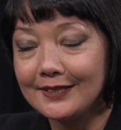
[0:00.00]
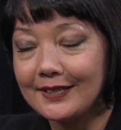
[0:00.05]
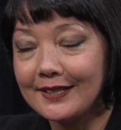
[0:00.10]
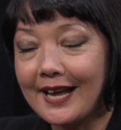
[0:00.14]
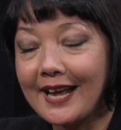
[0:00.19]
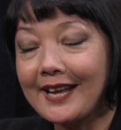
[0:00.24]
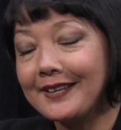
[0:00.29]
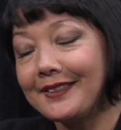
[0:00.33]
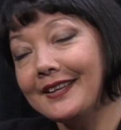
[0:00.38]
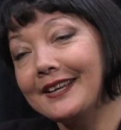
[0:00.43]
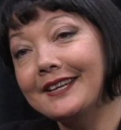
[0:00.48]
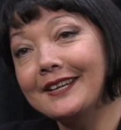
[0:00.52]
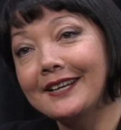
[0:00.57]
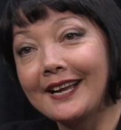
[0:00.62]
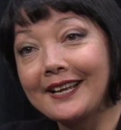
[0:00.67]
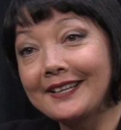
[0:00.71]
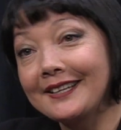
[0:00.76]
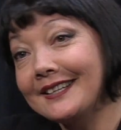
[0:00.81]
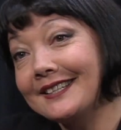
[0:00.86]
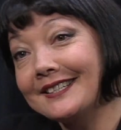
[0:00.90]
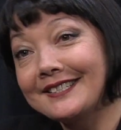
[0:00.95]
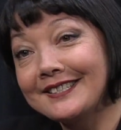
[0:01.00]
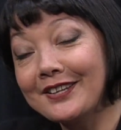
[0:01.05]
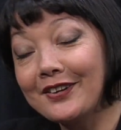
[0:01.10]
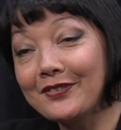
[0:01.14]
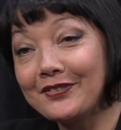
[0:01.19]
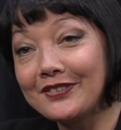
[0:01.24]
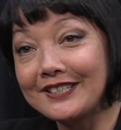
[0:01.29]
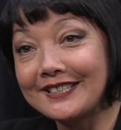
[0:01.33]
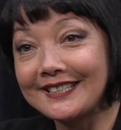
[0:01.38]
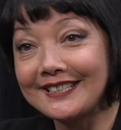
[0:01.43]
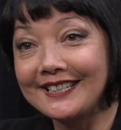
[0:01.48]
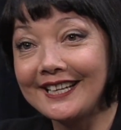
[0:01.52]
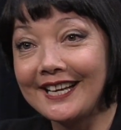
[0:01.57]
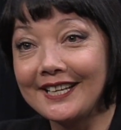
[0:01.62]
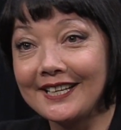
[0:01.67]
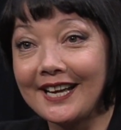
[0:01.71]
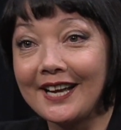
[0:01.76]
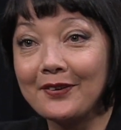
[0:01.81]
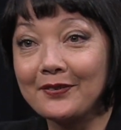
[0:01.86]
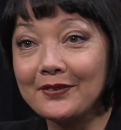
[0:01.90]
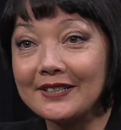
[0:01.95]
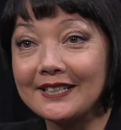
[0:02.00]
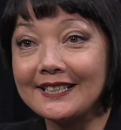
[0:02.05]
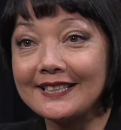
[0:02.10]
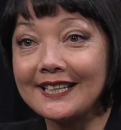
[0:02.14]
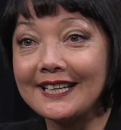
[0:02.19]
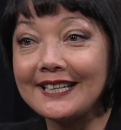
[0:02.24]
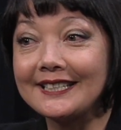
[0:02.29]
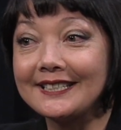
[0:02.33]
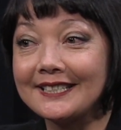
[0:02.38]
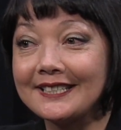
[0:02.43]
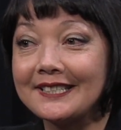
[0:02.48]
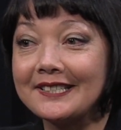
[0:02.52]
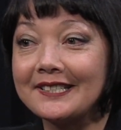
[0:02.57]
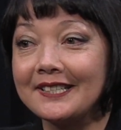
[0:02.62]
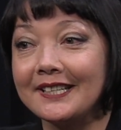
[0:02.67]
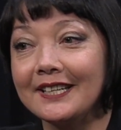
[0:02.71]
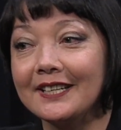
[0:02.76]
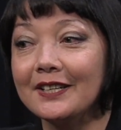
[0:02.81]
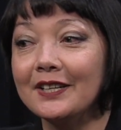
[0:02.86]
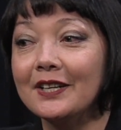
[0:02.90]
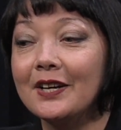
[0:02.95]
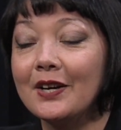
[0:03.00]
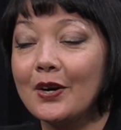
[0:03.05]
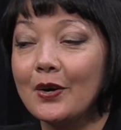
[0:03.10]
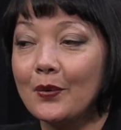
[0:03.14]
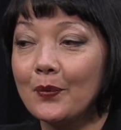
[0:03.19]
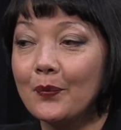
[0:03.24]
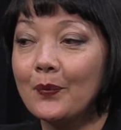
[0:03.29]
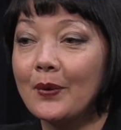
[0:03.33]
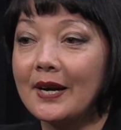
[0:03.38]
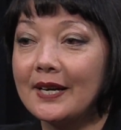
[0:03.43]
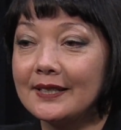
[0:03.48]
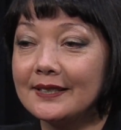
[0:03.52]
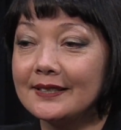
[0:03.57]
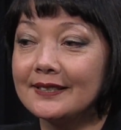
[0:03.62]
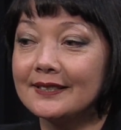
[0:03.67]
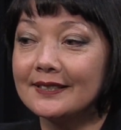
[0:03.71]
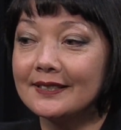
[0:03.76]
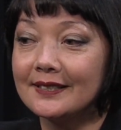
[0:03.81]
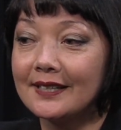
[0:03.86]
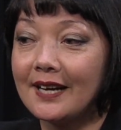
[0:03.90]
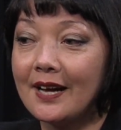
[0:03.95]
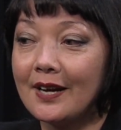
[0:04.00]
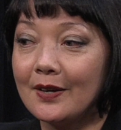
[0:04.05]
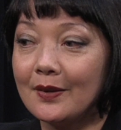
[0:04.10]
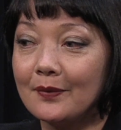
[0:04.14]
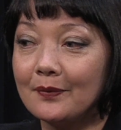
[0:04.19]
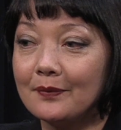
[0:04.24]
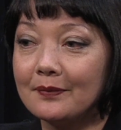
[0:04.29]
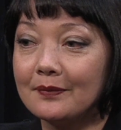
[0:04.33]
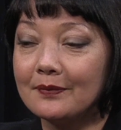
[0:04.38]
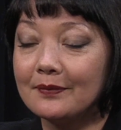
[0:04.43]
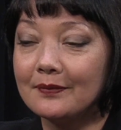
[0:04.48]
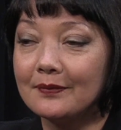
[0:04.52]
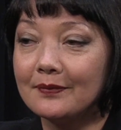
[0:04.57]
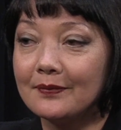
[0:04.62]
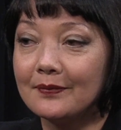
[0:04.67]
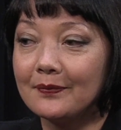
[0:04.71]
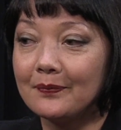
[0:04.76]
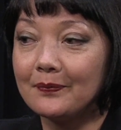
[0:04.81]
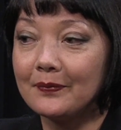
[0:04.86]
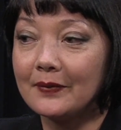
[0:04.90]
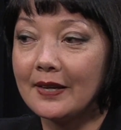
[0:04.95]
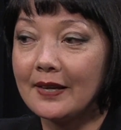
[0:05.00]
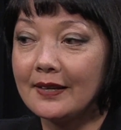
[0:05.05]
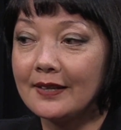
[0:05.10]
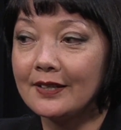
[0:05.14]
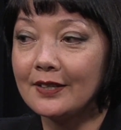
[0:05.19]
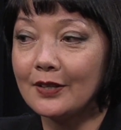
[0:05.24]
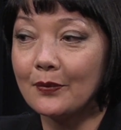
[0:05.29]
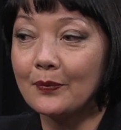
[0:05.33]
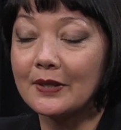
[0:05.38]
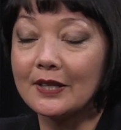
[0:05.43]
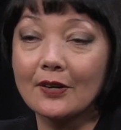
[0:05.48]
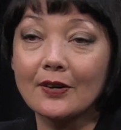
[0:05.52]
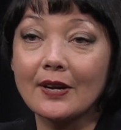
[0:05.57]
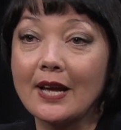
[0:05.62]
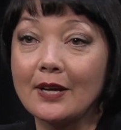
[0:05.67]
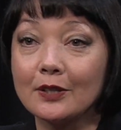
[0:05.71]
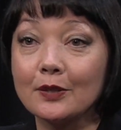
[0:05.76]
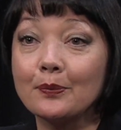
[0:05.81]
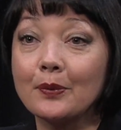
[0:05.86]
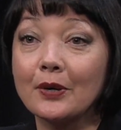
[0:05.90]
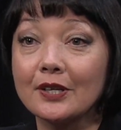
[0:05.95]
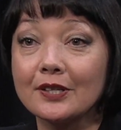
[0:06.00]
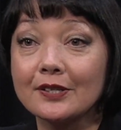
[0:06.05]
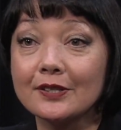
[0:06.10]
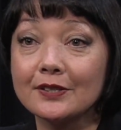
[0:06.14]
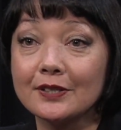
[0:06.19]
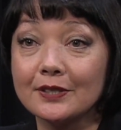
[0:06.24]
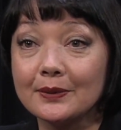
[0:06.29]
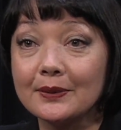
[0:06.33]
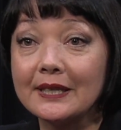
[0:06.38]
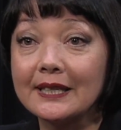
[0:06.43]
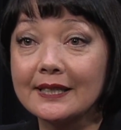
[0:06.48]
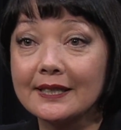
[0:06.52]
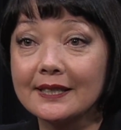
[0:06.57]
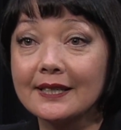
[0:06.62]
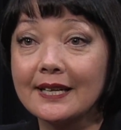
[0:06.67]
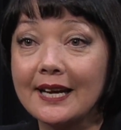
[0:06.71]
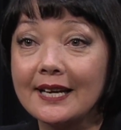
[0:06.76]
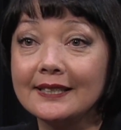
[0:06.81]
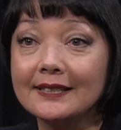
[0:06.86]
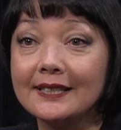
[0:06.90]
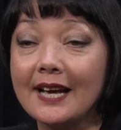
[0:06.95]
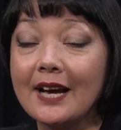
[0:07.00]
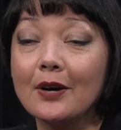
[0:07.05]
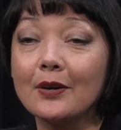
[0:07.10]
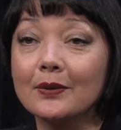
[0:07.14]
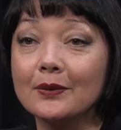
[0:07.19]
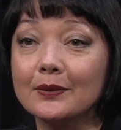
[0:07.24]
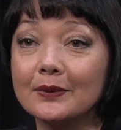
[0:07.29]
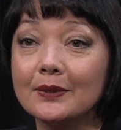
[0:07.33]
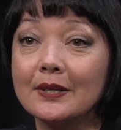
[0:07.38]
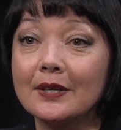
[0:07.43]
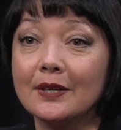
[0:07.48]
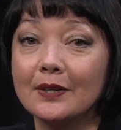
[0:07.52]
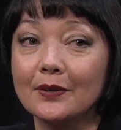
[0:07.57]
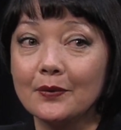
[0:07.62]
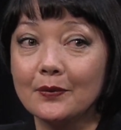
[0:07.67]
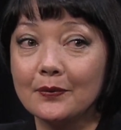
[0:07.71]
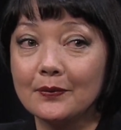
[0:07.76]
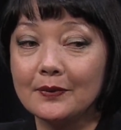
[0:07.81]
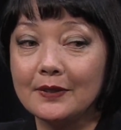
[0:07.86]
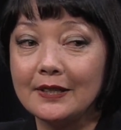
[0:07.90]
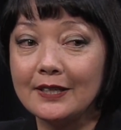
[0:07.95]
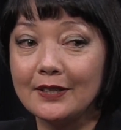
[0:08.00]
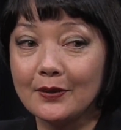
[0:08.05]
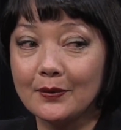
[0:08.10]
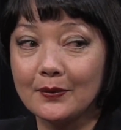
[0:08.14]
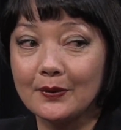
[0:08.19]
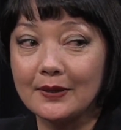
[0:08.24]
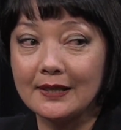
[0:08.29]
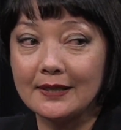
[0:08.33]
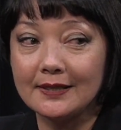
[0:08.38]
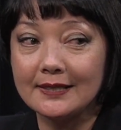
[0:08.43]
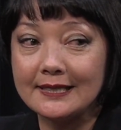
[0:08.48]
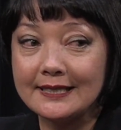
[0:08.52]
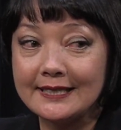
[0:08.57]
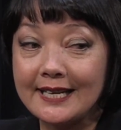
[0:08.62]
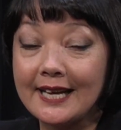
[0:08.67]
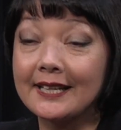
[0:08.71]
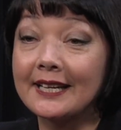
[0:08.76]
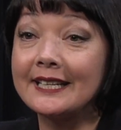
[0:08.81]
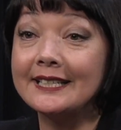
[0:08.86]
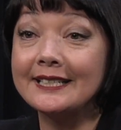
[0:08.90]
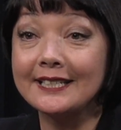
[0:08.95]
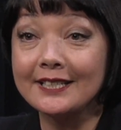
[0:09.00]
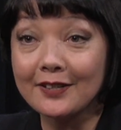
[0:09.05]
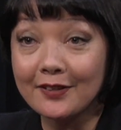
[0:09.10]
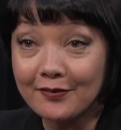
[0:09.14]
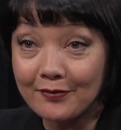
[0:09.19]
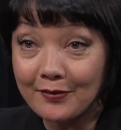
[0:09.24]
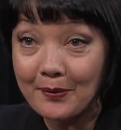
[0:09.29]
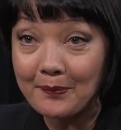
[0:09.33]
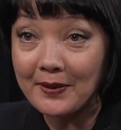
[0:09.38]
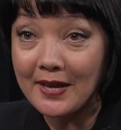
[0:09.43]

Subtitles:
I think, I guess selfishly, I really like to see what, what our counterparts are doing and how, get ideas from